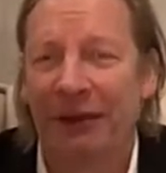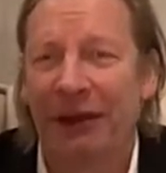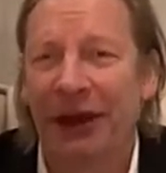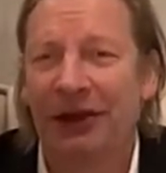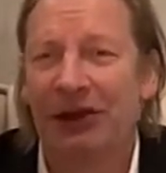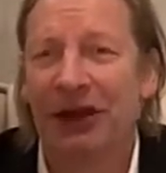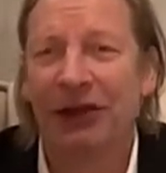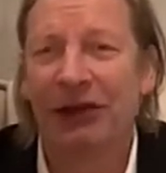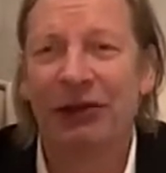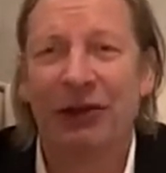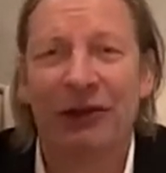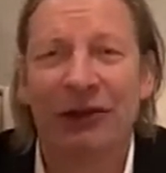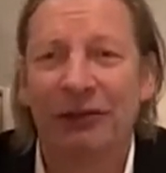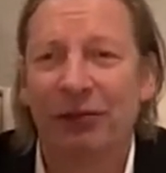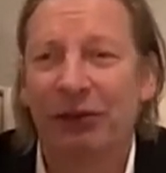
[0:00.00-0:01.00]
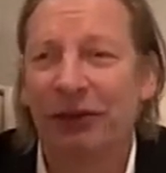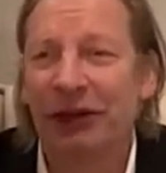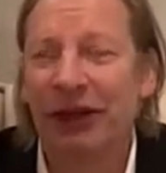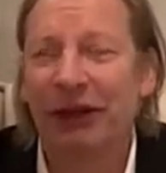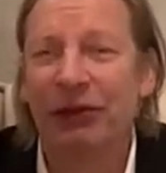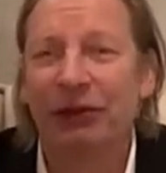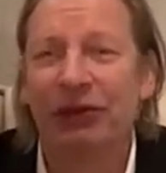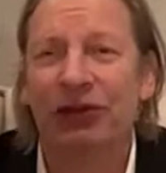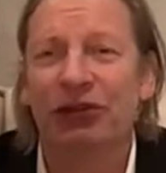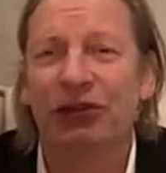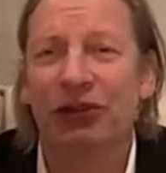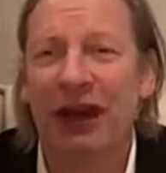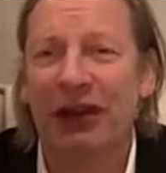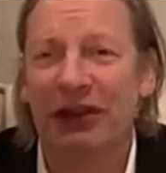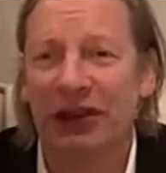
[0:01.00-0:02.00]
Because he thought that political
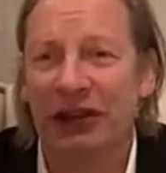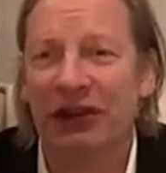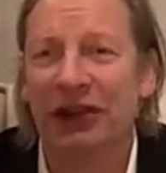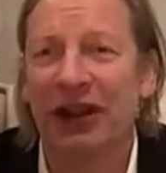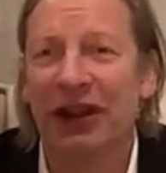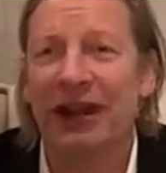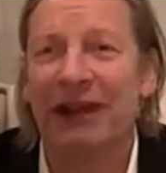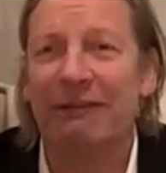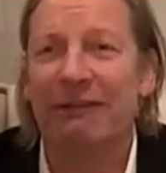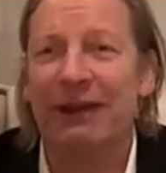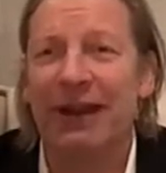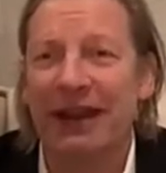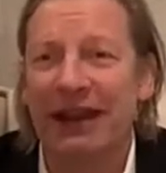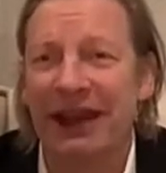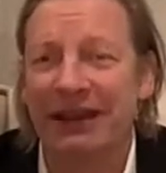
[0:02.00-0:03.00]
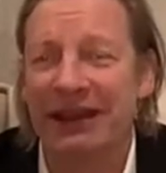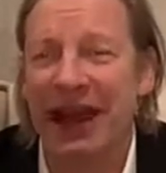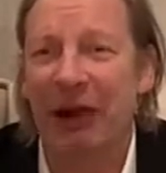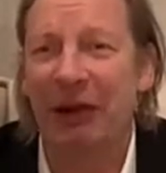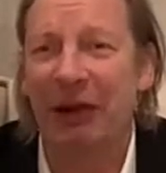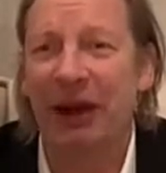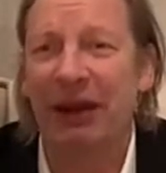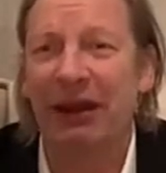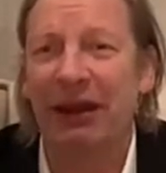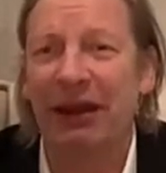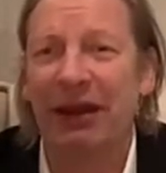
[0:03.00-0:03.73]
strategists like me, that's how I